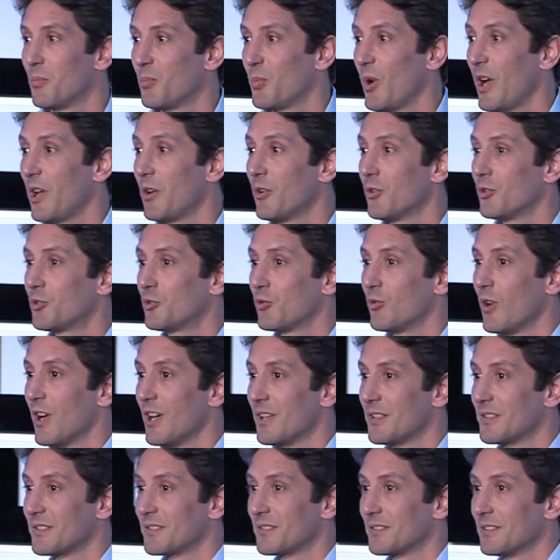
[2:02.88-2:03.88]
Prior to
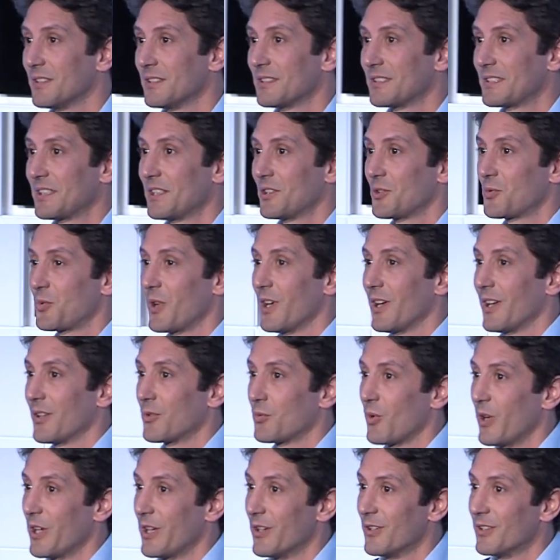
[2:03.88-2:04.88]
us, and since we are at
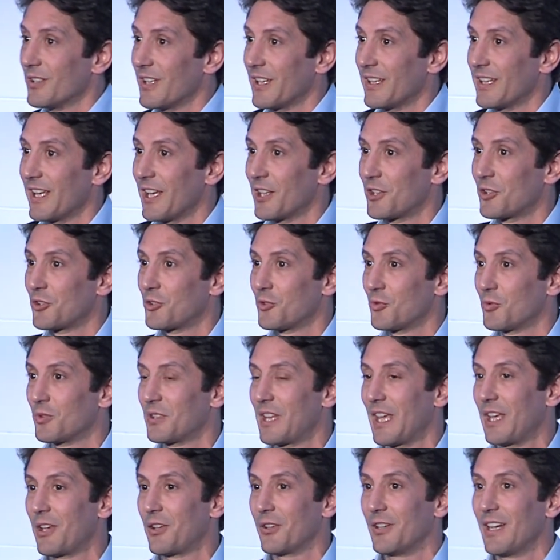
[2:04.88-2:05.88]
Wired, I had to
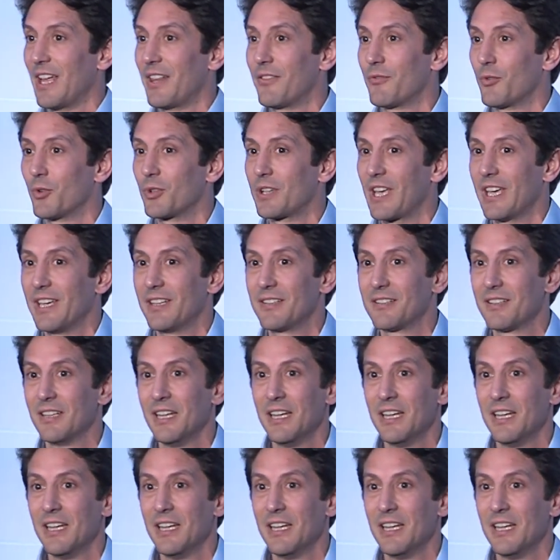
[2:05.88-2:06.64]
take an advocate